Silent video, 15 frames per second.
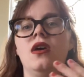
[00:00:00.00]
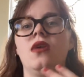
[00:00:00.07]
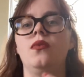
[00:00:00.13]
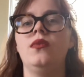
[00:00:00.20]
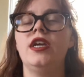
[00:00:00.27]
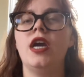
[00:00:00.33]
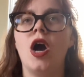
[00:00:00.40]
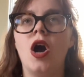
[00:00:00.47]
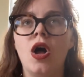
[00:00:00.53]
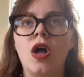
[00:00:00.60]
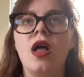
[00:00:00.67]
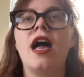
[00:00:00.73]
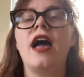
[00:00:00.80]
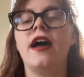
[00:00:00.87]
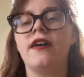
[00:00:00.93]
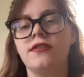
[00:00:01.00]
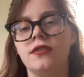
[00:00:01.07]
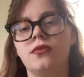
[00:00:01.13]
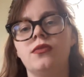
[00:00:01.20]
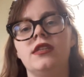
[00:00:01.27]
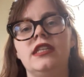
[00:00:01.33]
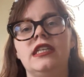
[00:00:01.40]
We all have to
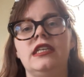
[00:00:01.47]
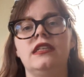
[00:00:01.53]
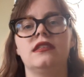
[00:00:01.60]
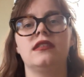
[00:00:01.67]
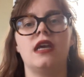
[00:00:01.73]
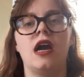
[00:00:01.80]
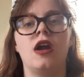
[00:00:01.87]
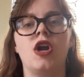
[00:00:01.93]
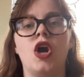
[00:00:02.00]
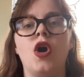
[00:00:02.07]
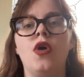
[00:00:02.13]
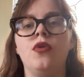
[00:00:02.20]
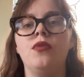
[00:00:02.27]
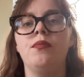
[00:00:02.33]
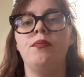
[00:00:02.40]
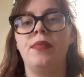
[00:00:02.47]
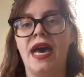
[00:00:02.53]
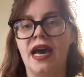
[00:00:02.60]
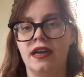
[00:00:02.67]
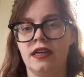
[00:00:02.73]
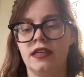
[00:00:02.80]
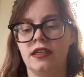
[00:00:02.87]
release our own
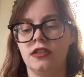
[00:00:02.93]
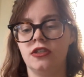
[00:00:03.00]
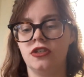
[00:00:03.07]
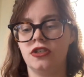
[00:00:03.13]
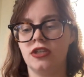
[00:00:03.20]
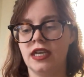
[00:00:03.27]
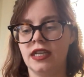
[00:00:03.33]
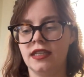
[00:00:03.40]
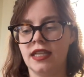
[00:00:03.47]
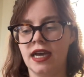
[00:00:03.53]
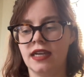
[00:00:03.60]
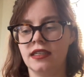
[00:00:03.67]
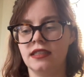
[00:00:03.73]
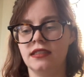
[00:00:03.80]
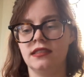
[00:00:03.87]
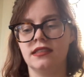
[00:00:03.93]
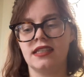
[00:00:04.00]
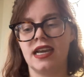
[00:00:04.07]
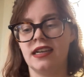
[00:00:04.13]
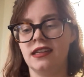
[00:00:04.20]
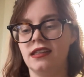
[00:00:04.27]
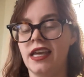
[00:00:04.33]
baggage. And that is
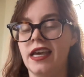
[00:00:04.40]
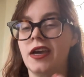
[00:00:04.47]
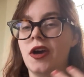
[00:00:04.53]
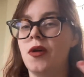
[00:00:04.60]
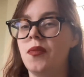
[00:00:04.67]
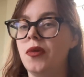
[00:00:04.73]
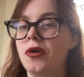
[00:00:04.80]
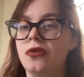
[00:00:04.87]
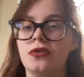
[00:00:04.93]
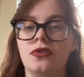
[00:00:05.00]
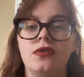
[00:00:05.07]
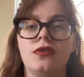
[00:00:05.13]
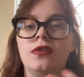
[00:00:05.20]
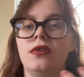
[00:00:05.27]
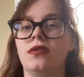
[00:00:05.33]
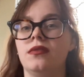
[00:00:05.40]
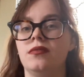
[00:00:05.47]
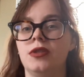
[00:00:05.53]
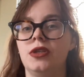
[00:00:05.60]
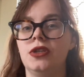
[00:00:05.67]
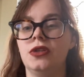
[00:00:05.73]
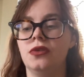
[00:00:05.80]
kind of like emotional
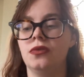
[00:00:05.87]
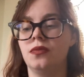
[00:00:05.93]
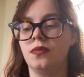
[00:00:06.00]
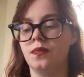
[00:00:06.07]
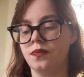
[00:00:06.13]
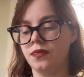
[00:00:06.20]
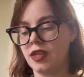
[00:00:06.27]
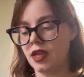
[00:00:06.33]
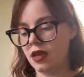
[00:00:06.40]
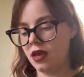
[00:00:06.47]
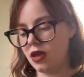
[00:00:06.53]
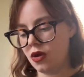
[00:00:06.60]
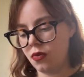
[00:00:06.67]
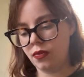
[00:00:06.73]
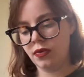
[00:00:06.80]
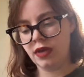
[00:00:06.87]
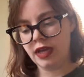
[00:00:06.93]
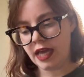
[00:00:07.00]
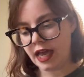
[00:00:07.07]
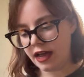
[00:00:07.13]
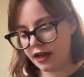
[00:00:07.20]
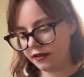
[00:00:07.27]
too.
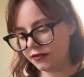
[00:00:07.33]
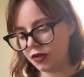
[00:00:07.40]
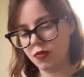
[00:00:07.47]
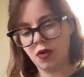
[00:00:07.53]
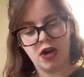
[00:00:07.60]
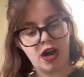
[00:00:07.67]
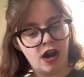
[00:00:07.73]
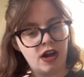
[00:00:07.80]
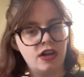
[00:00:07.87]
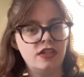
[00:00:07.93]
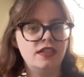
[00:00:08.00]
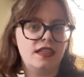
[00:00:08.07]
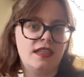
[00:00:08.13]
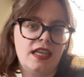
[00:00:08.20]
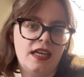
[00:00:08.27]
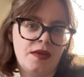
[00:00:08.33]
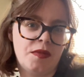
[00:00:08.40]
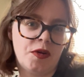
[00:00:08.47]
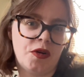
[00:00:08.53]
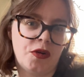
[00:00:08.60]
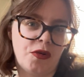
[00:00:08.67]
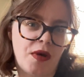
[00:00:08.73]
We have two more cards and then I'm
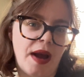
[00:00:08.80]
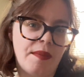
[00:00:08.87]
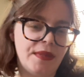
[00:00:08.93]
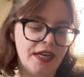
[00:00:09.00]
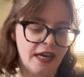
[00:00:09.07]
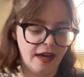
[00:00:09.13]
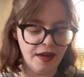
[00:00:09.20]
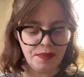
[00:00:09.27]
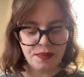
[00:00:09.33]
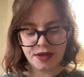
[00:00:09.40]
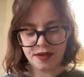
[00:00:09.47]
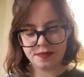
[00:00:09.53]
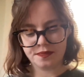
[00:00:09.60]
going to wrap it up.